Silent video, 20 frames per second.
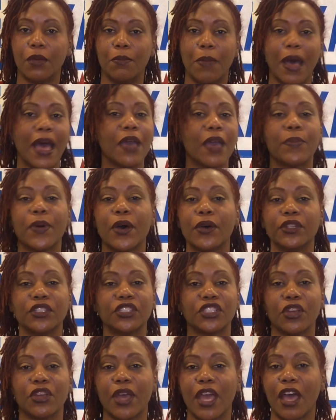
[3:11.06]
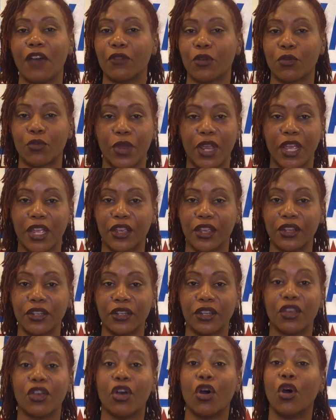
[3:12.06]
My opponents don't have a
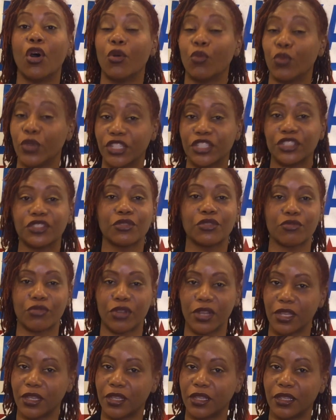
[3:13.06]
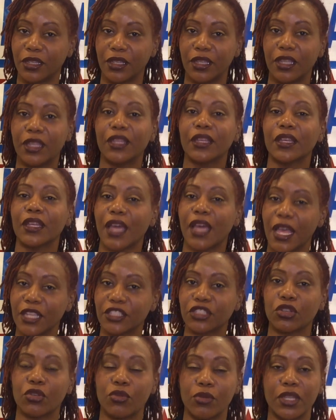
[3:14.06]
record on which to run.
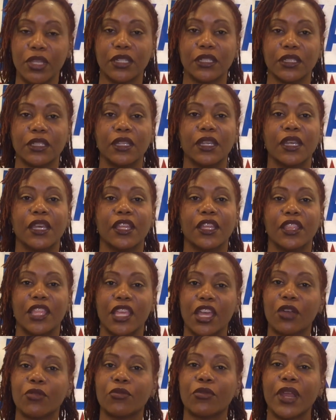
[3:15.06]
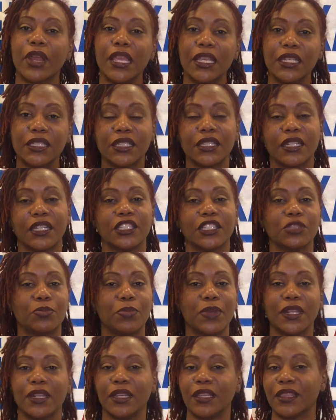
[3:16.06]
Consequently, they are raising and
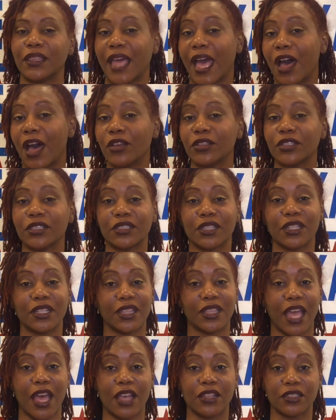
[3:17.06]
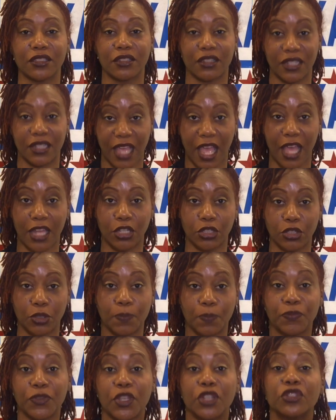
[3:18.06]
spending thousands and thousands of
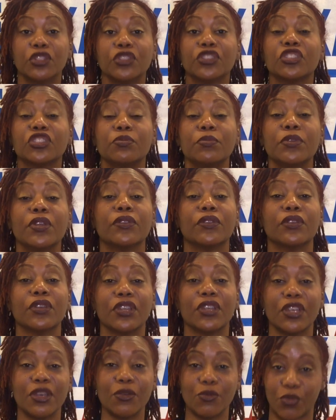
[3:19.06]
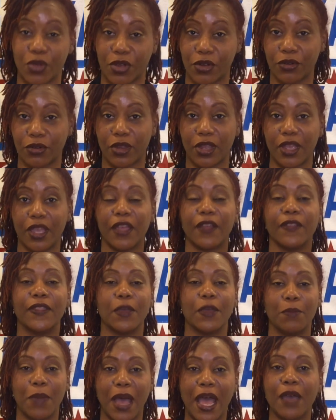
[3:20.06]
dollars to smear the good work
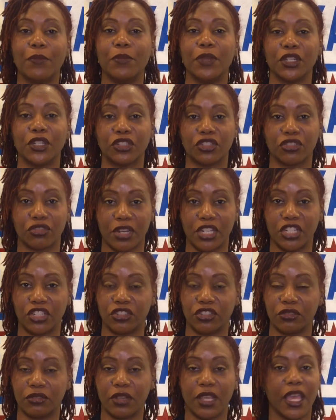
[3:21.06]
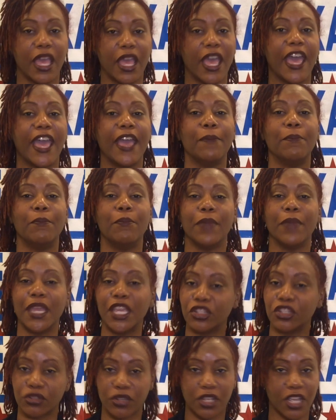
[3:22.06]
that my administration and
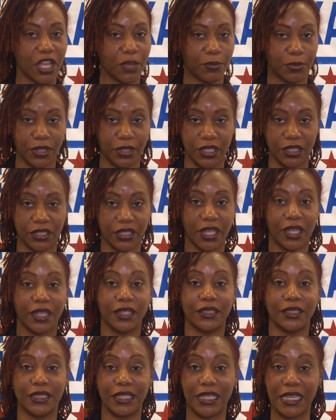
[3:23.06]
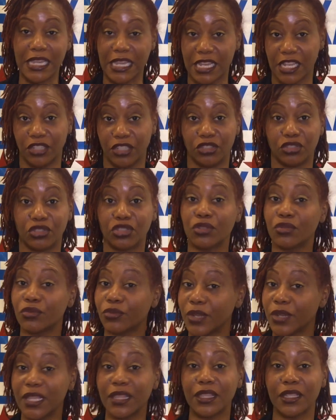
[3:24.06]
major companies did to
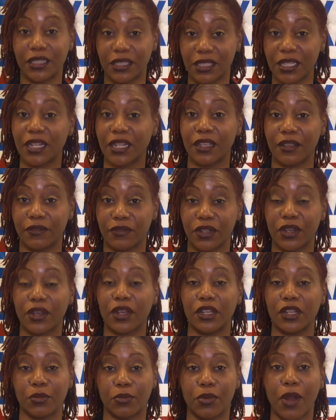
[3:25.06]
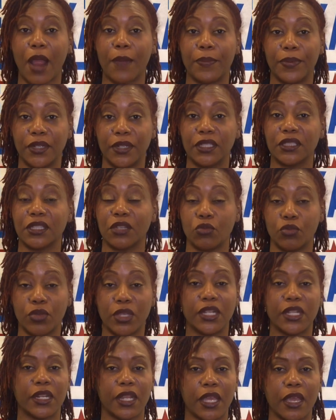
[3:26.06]
rid the city of derelict properties and
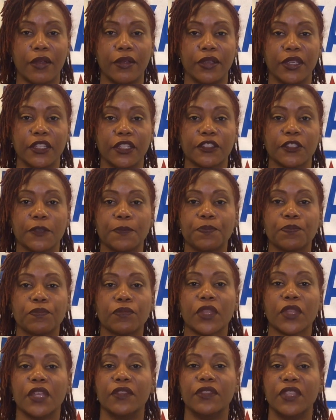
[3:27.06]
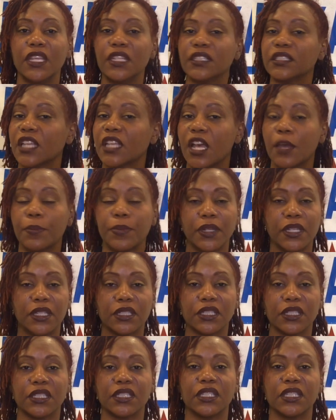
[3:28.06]
weeded areas. These
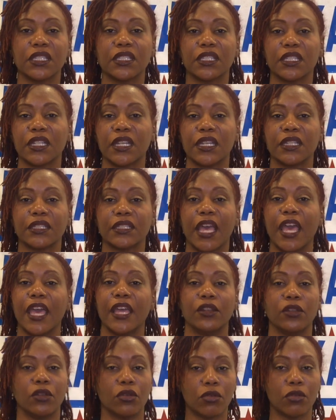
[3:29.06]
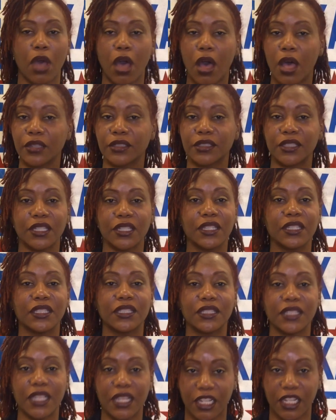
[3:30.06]
companies assisted us at no cost to the
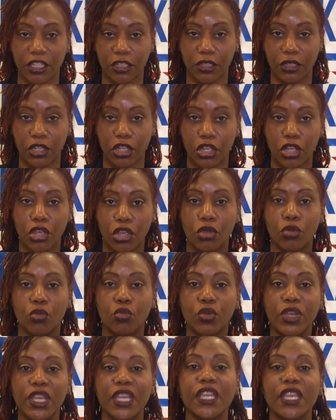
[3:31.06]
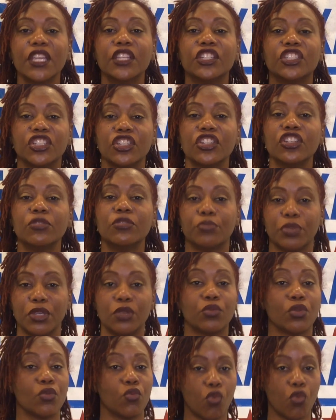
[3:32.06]
city. We should
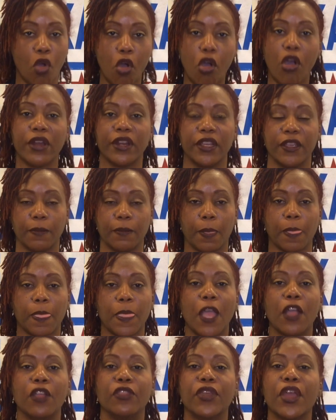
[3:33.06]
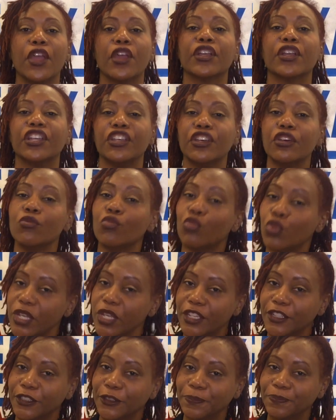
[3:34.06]
be rewarding their
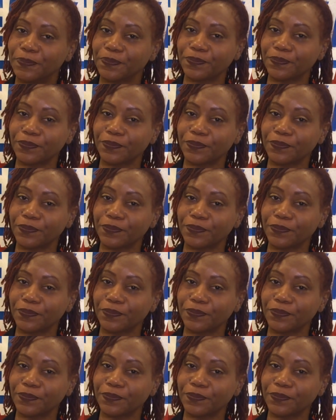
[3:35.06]
goodwill